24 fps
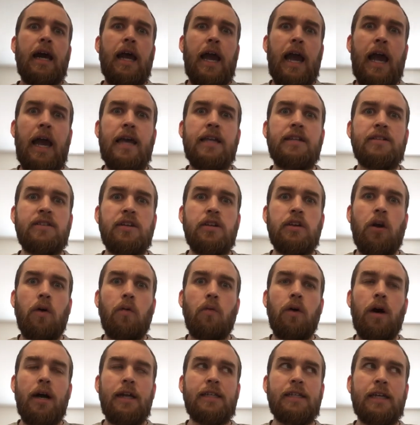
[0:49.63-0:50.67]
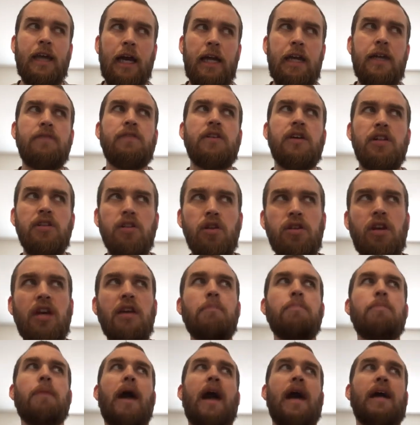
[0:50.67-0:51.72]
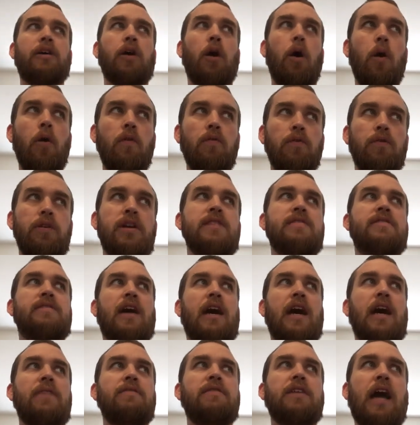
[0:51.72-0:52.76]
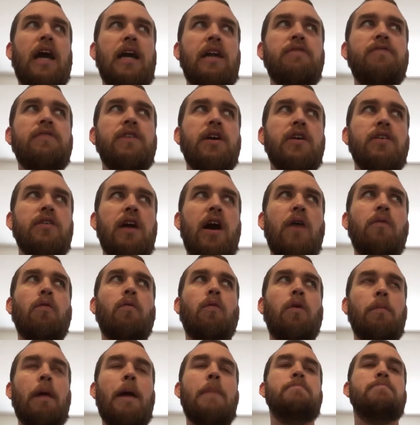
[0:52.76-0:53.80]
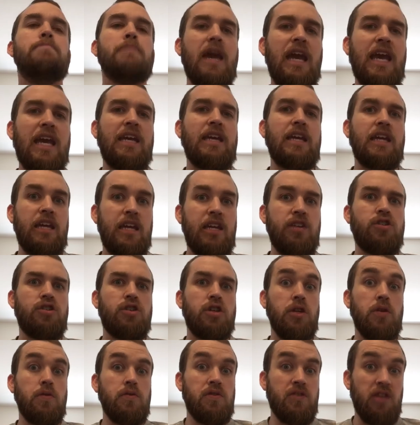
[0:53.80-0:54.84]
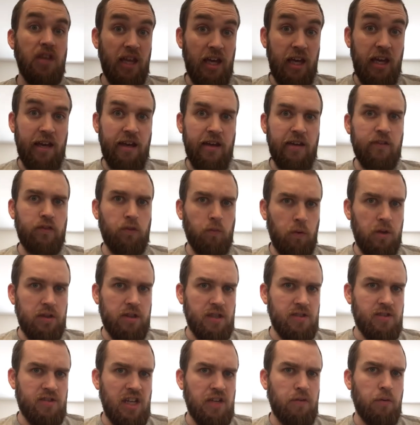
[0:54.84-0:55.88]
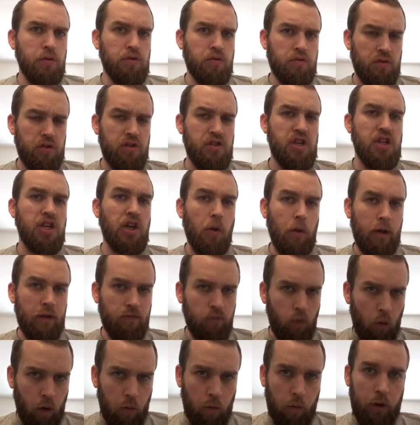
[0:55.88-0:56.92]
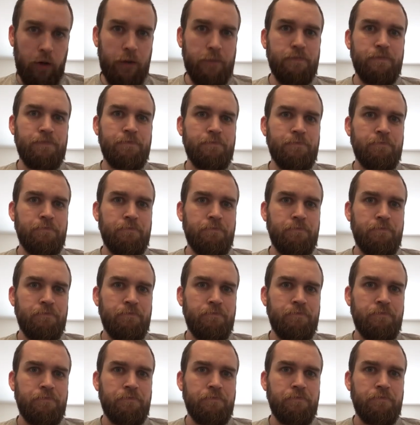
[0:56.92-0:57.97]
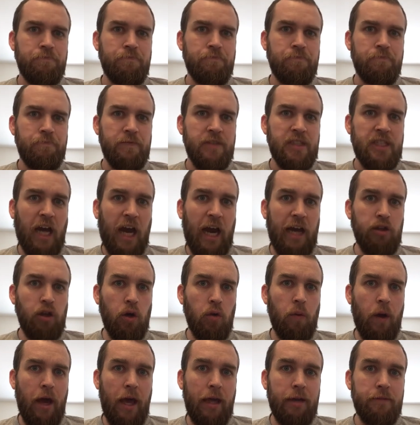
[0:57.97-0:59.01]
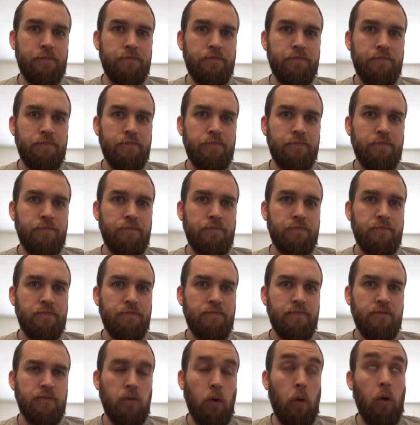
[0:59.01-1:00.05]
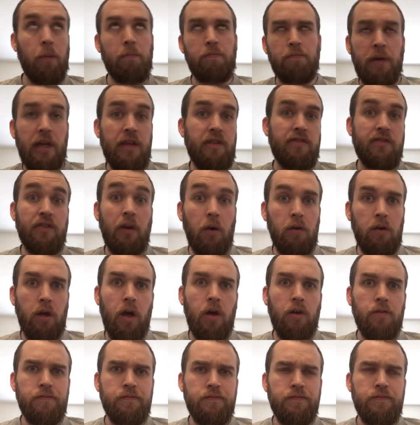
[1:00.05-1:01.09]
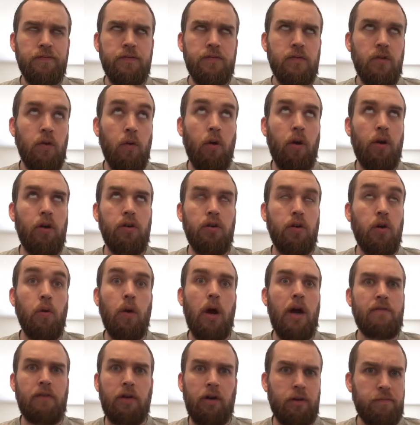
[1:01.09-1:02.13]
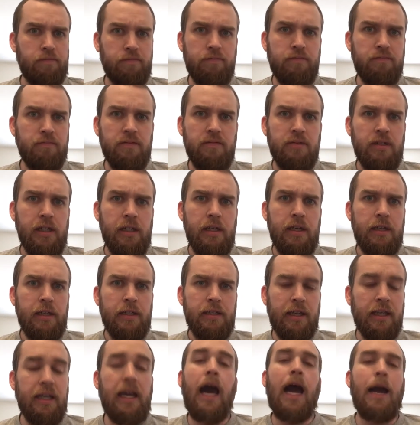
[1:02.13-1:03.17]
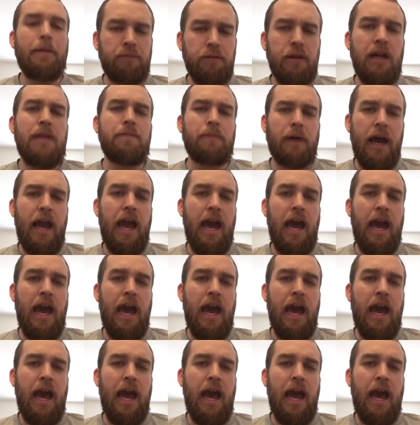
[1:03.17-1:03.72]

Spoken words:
And you know what? Kind of looking back over it, I've kind of figured out what one of my main issues is with the sequel trilogy going forward. Kylo Ren. Or Ben Solo, or whoever. The guy played by